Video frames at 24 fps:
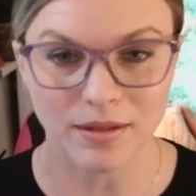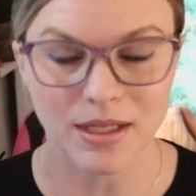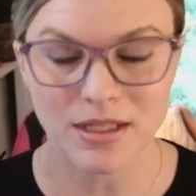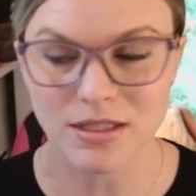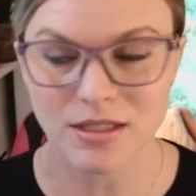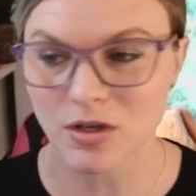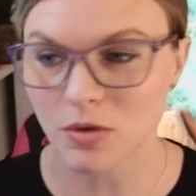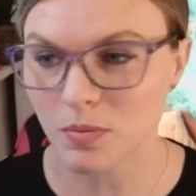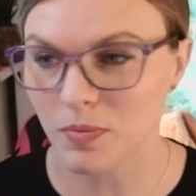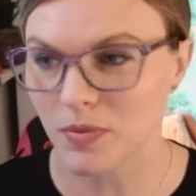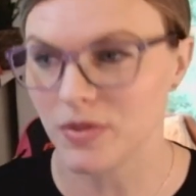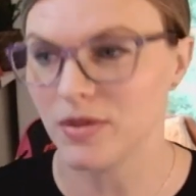
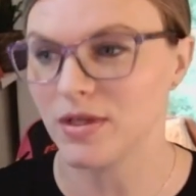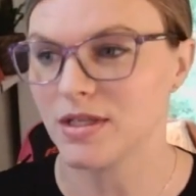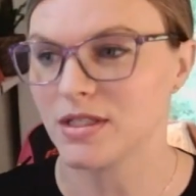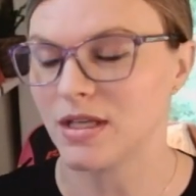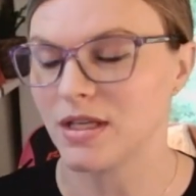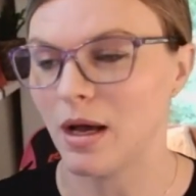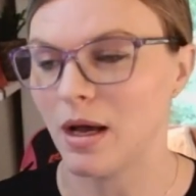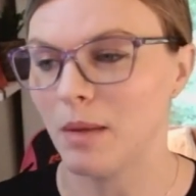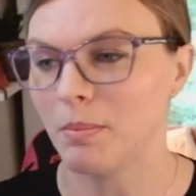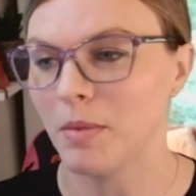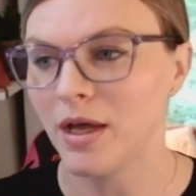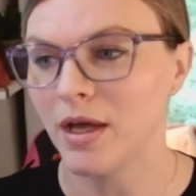Let's open this
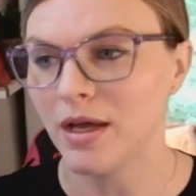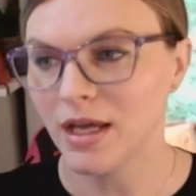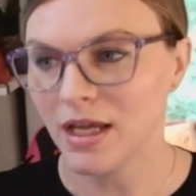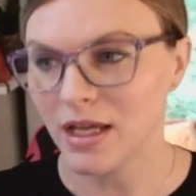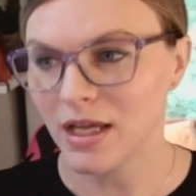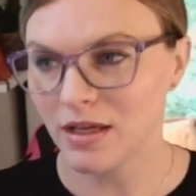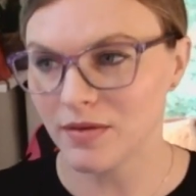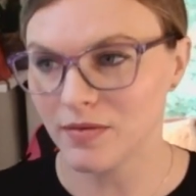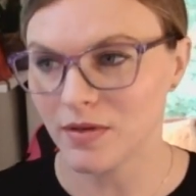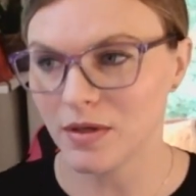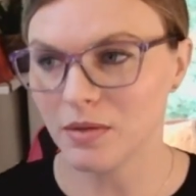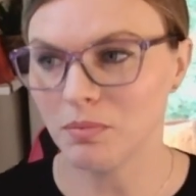up
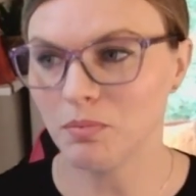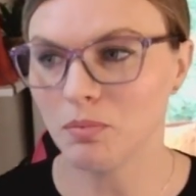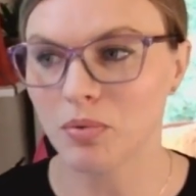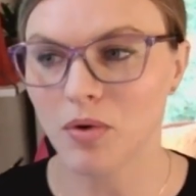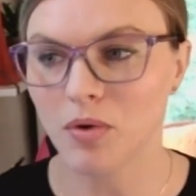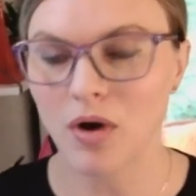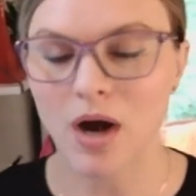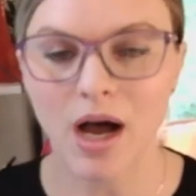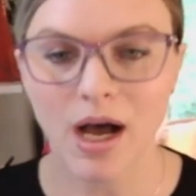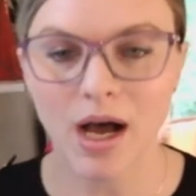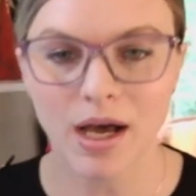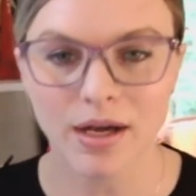even
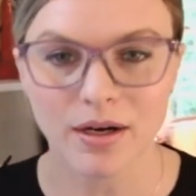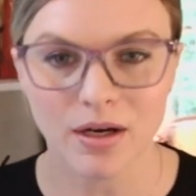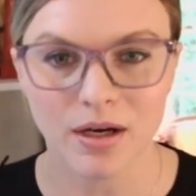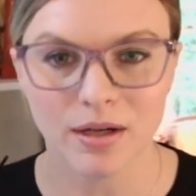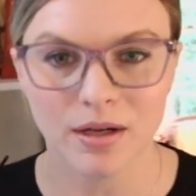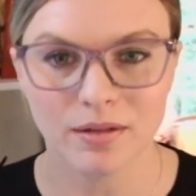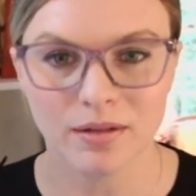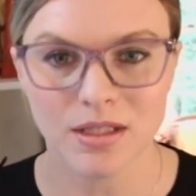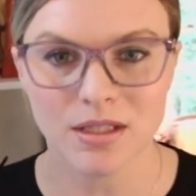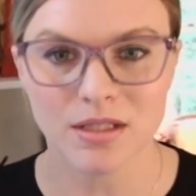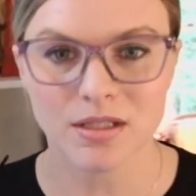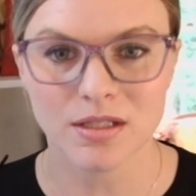broader,
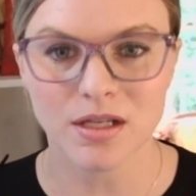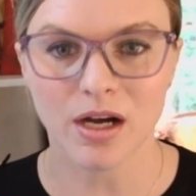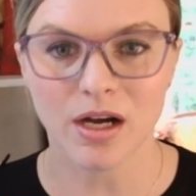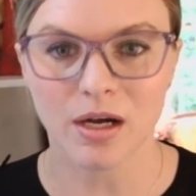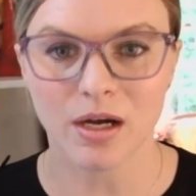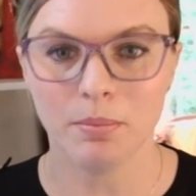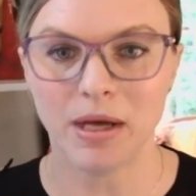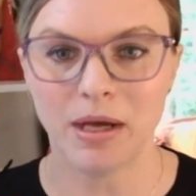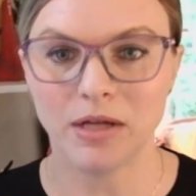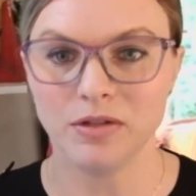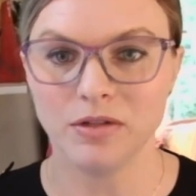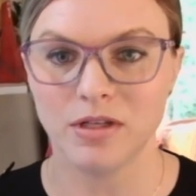and let's talk
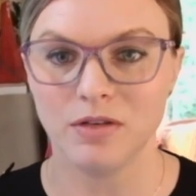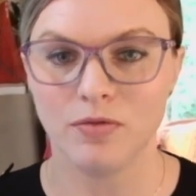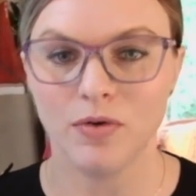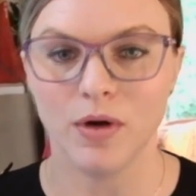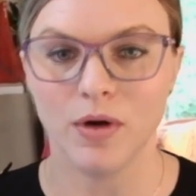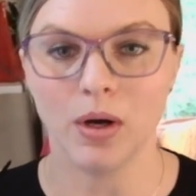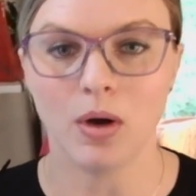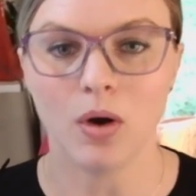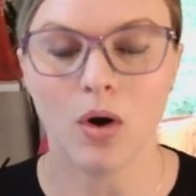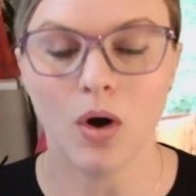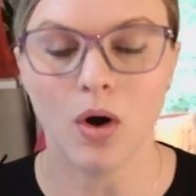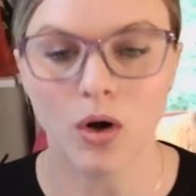about
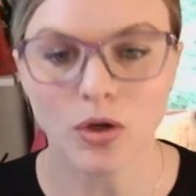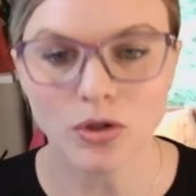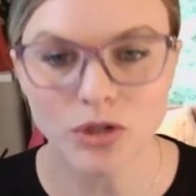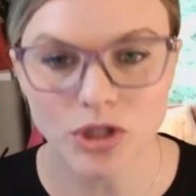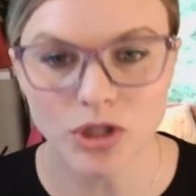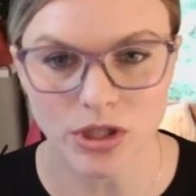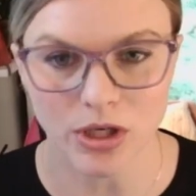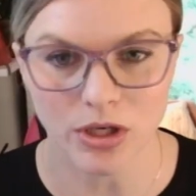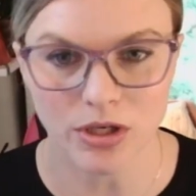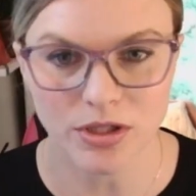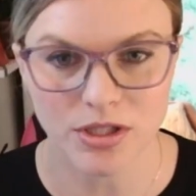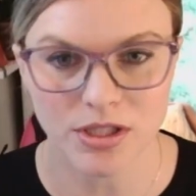different
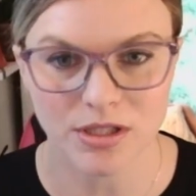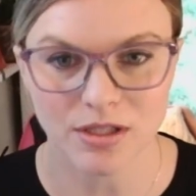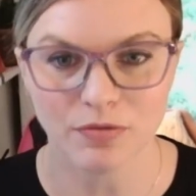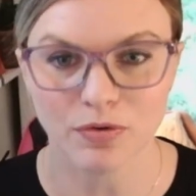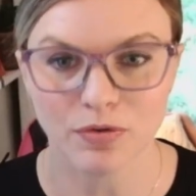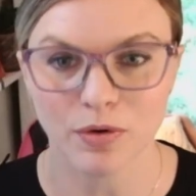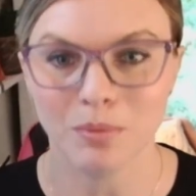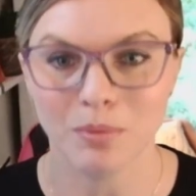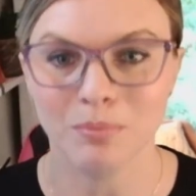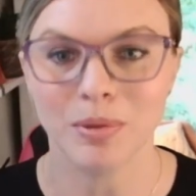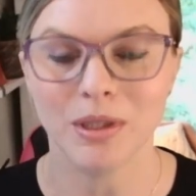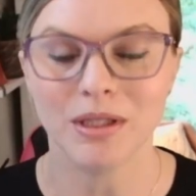cultures,
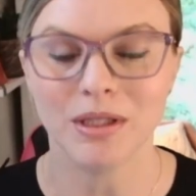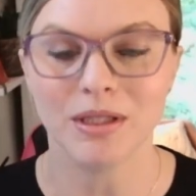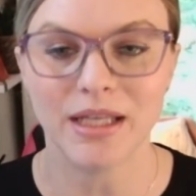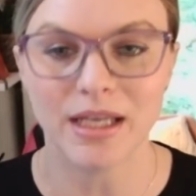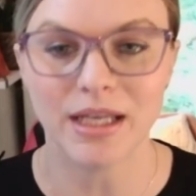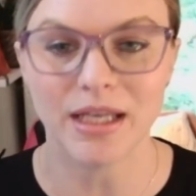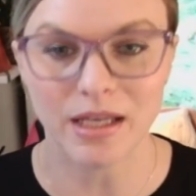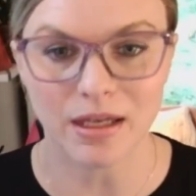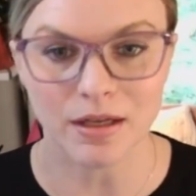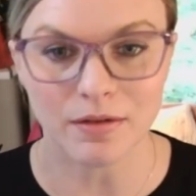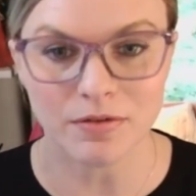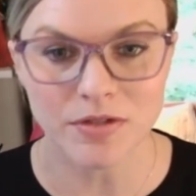different
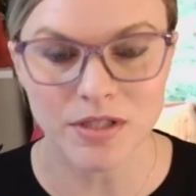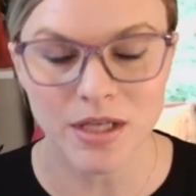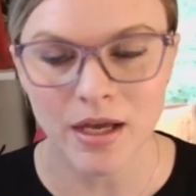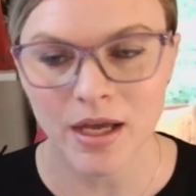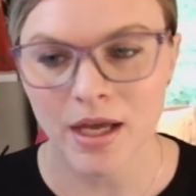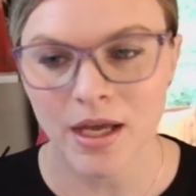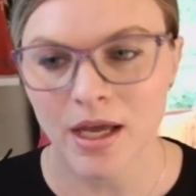beliefs.